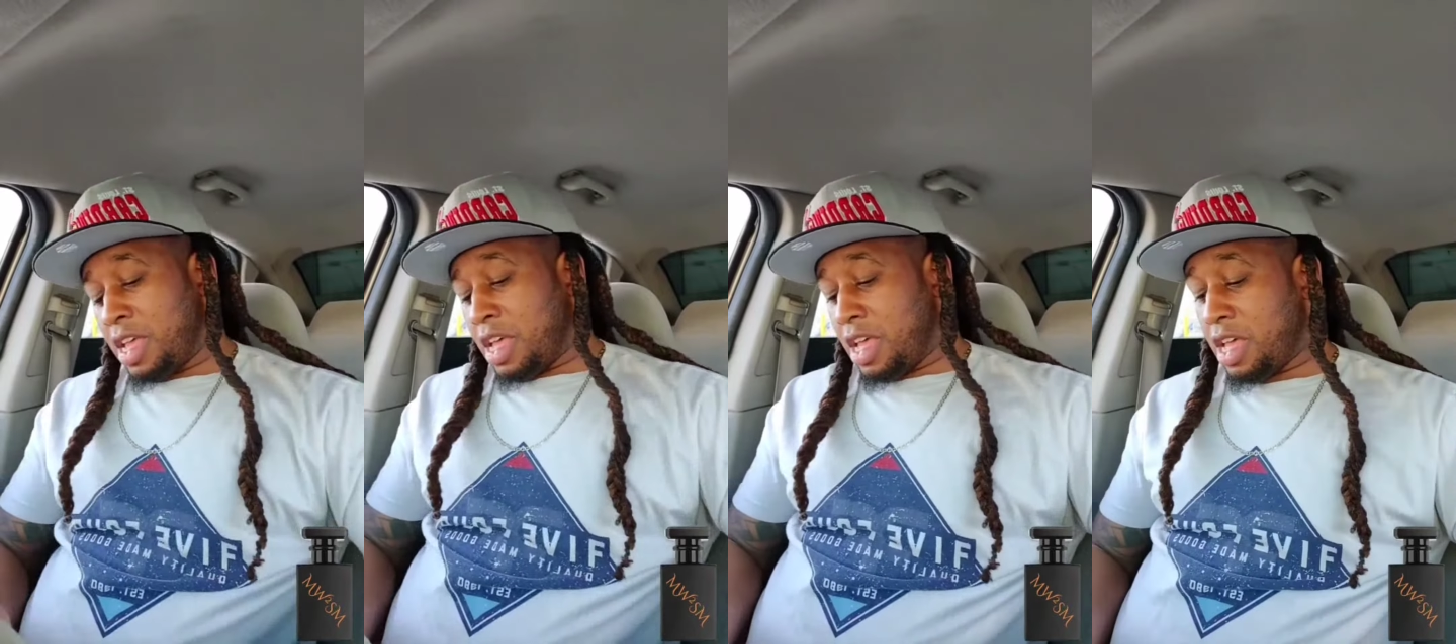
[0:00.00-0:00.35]

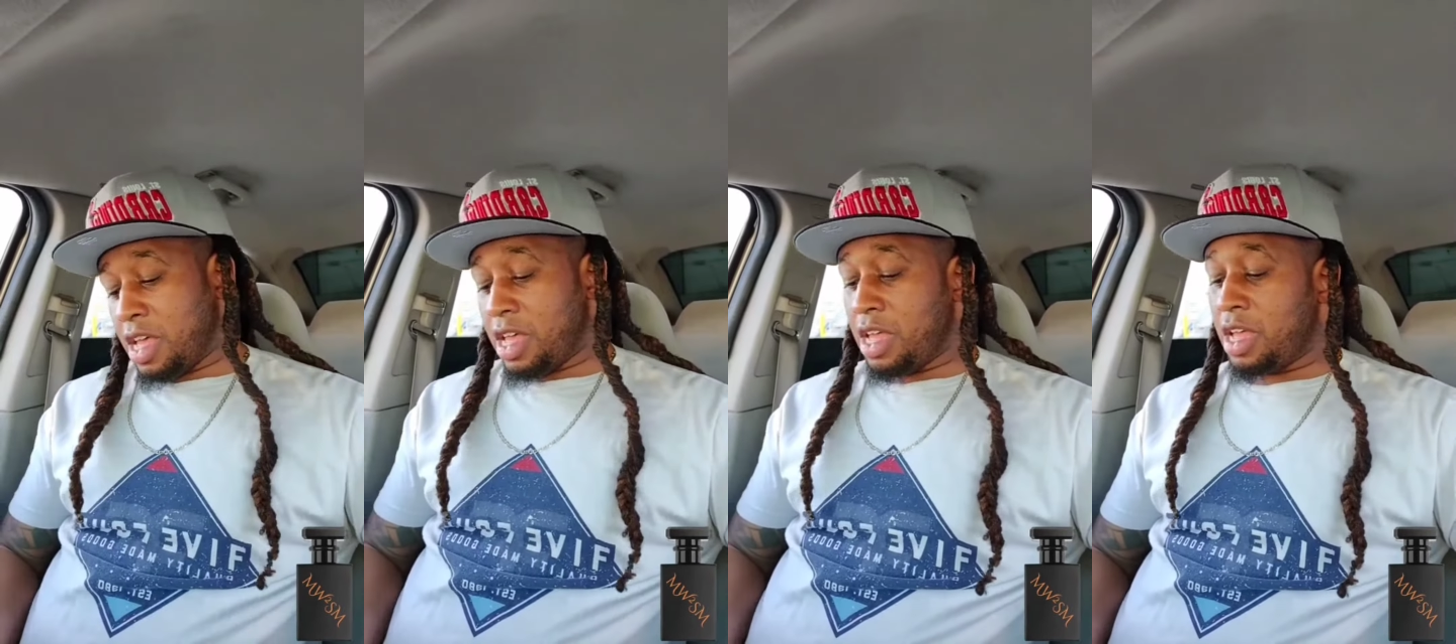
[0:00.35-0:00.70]

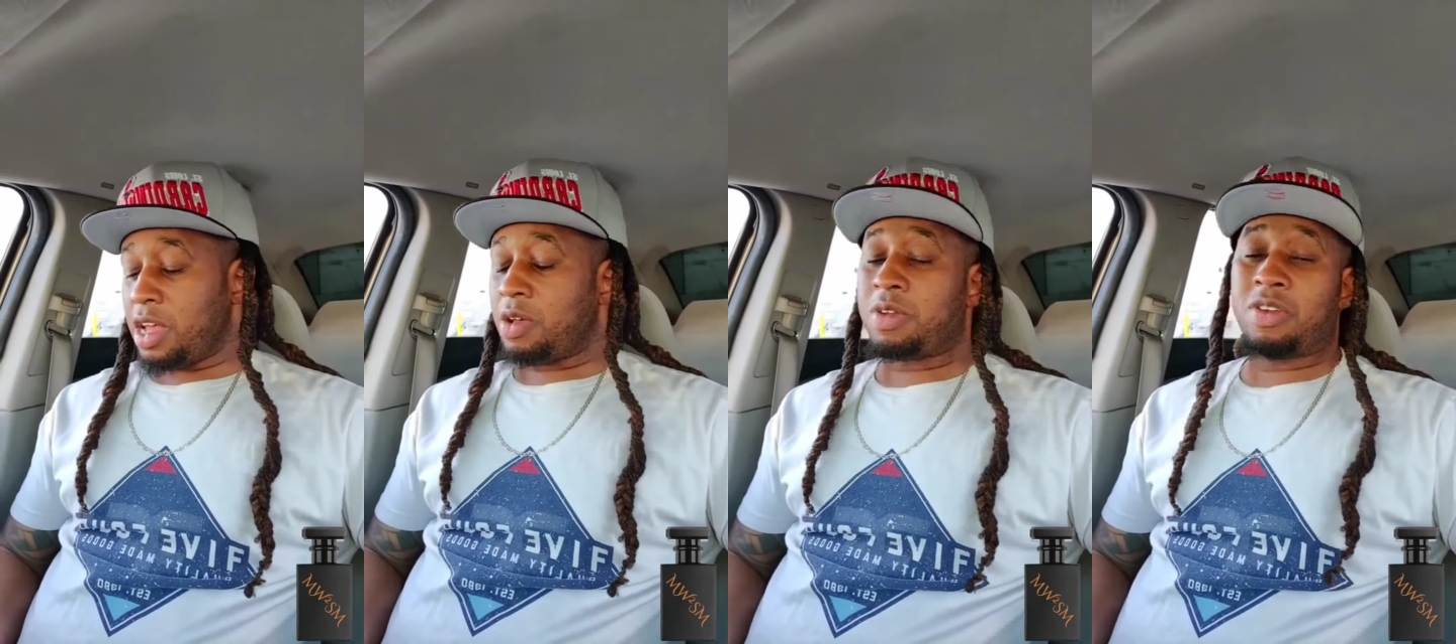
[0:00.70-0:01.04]

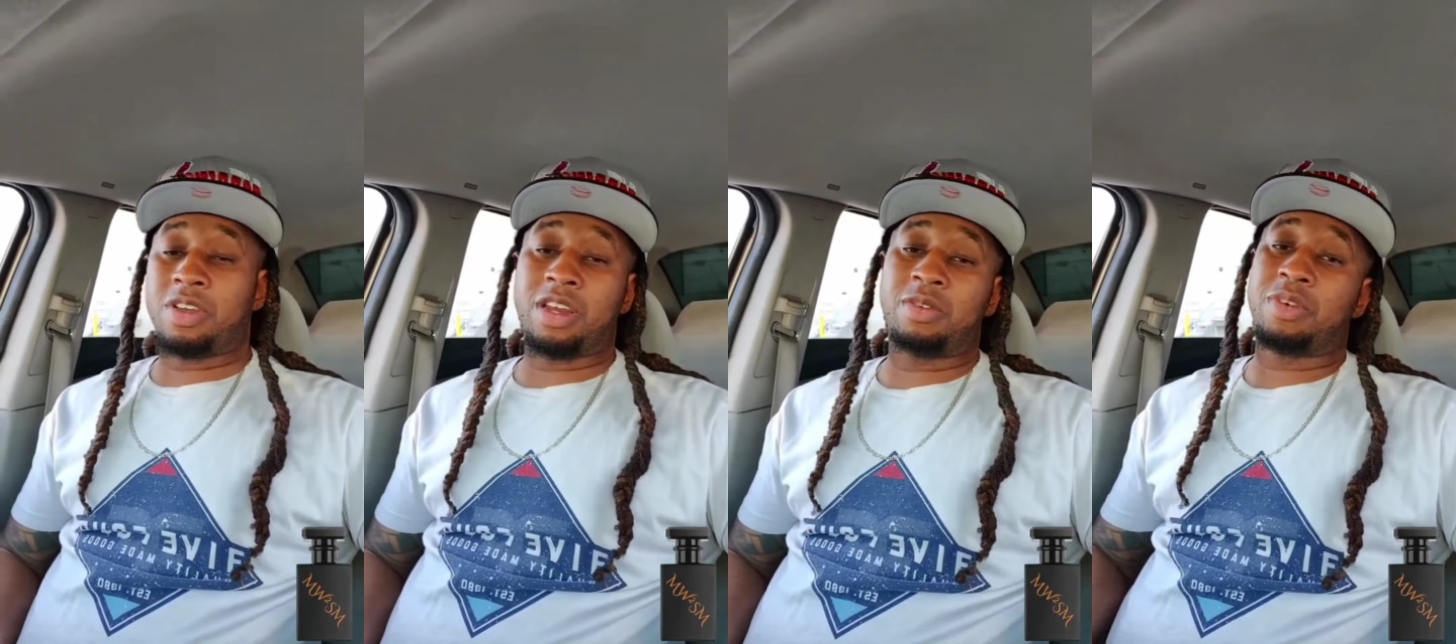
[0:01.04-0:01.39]
Ah, we're
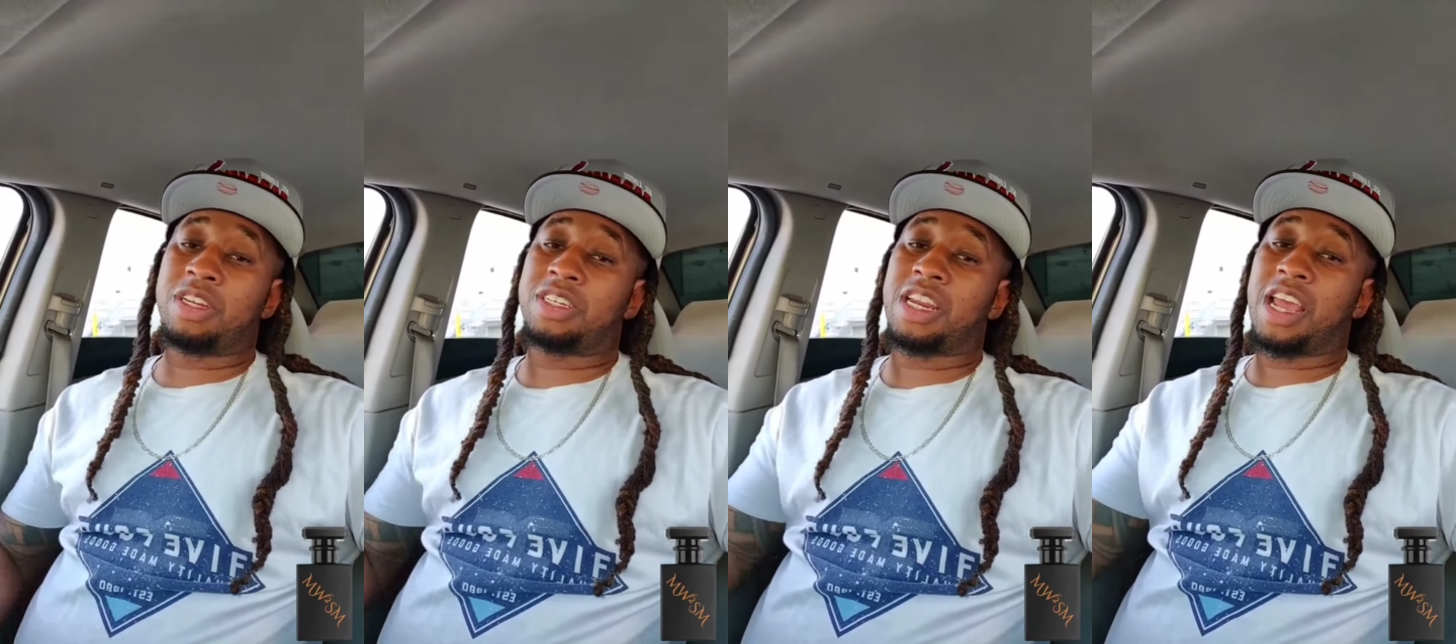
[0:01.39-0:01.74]
gonna hit it with
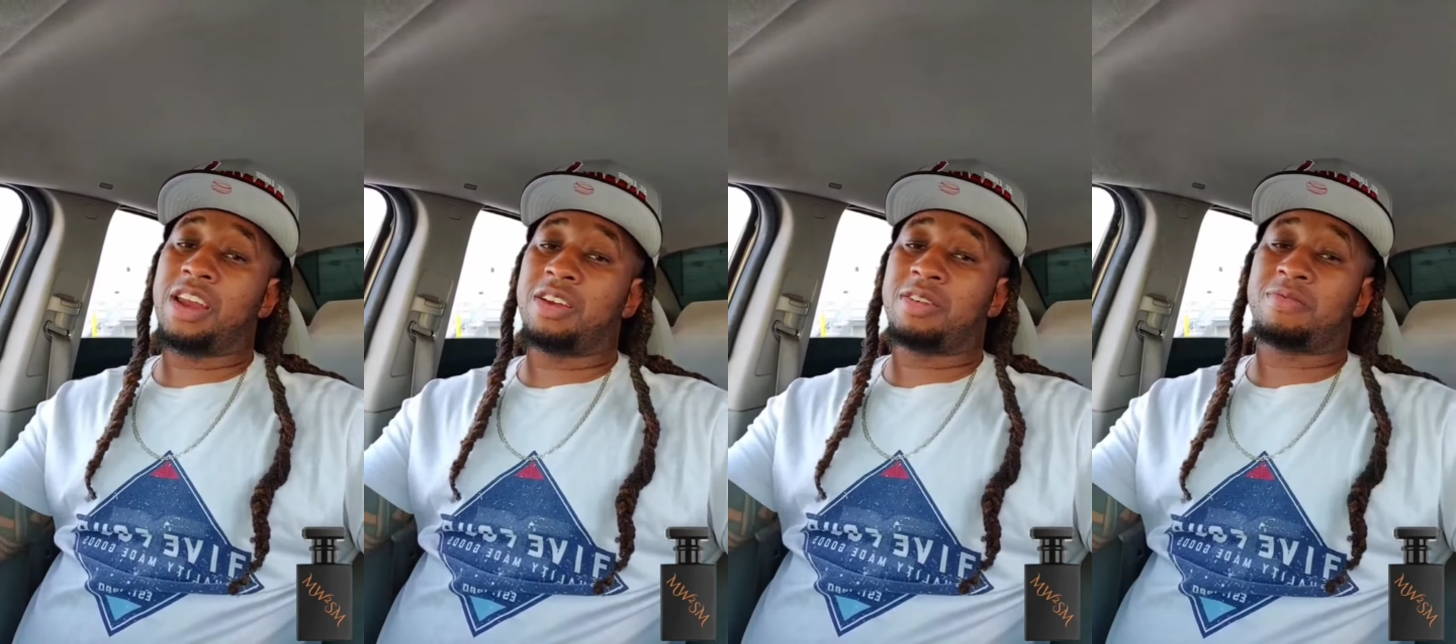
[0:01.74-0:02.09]
the
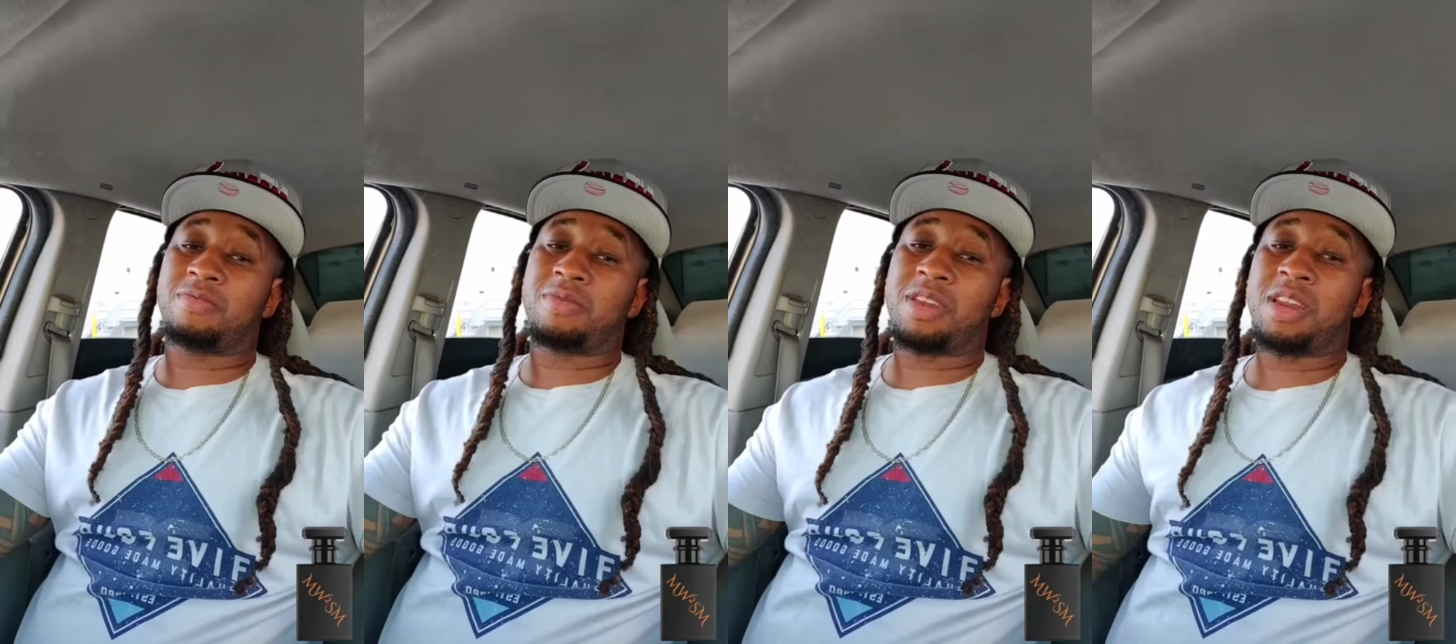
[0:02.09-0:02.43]
standard.
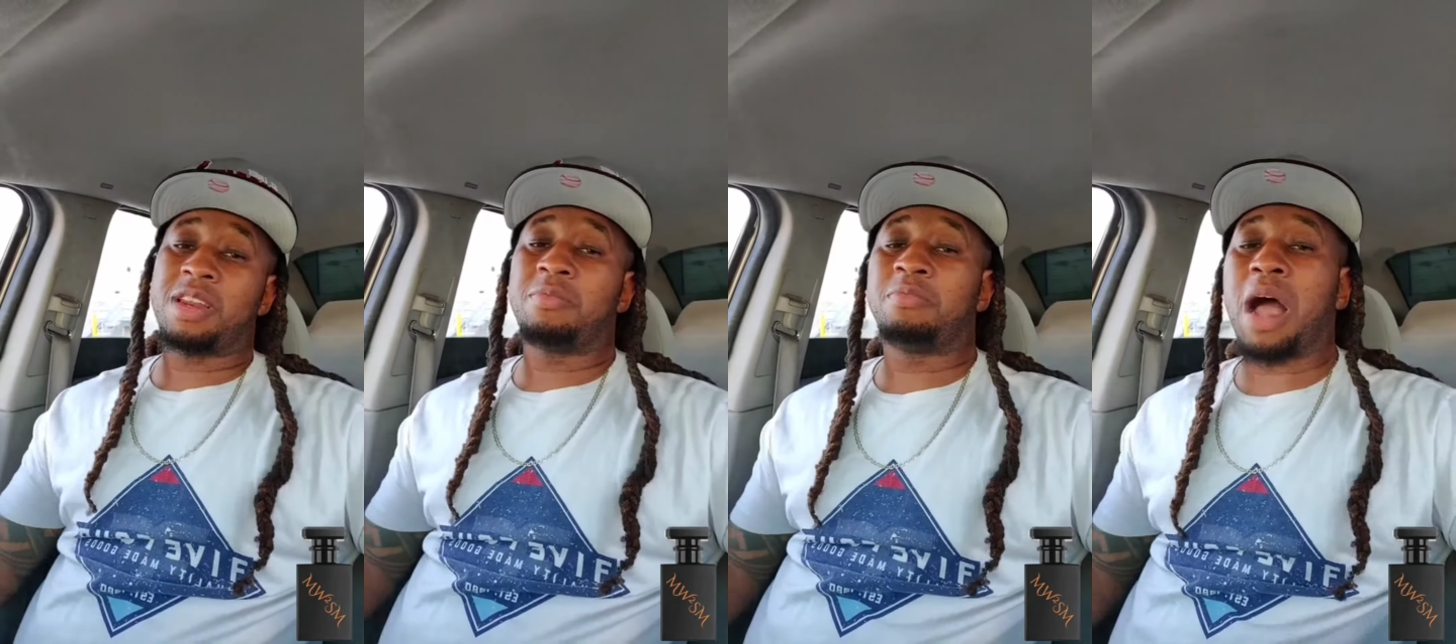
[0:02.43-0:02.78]

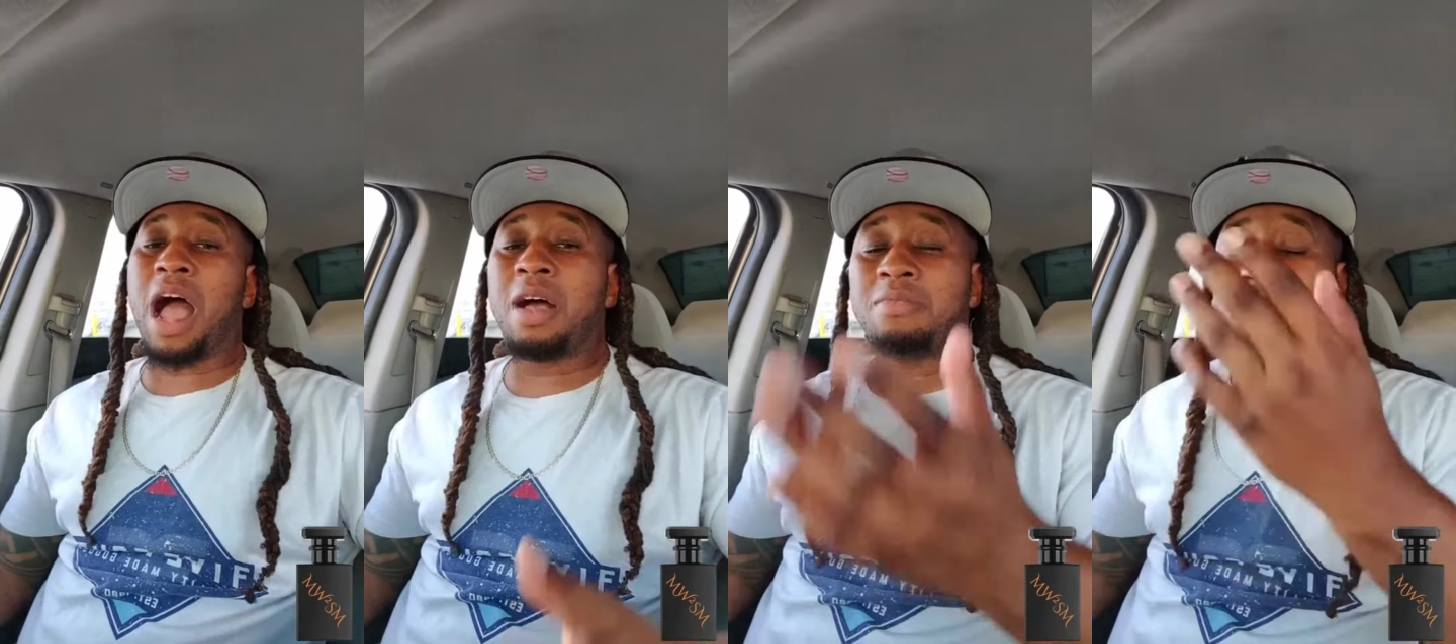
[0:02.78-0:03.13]

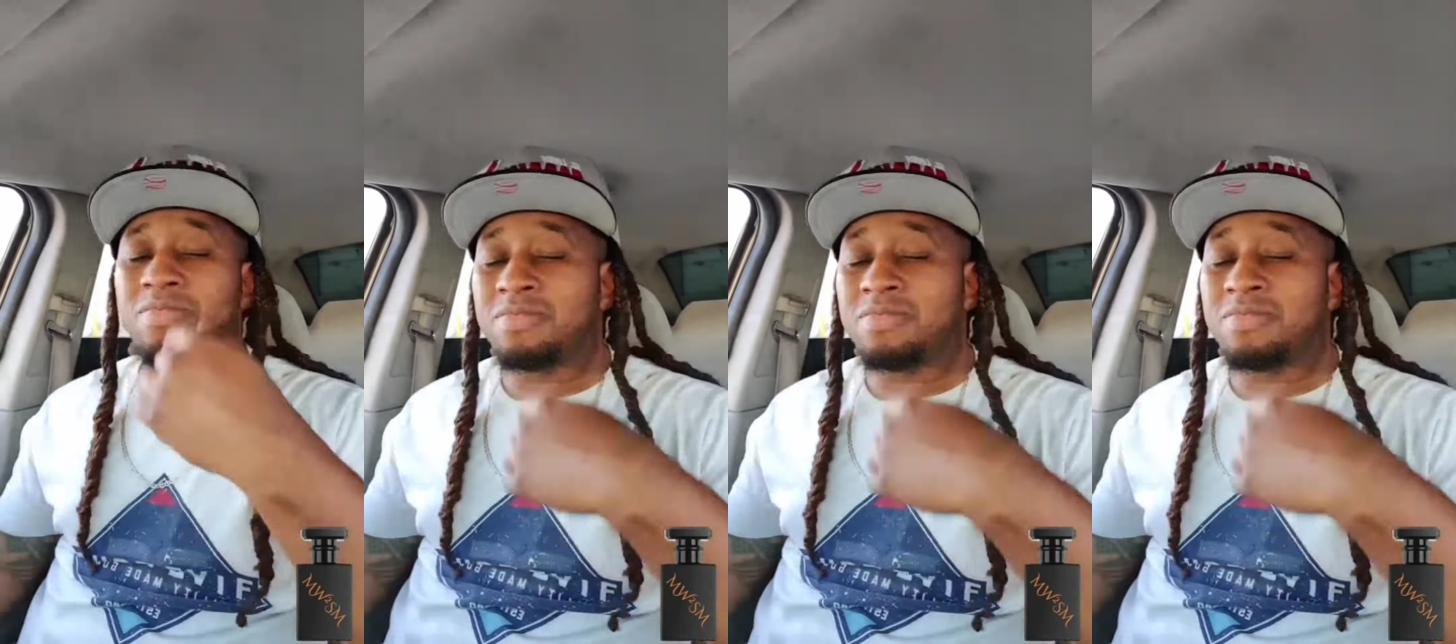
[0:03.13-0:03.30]
Bob.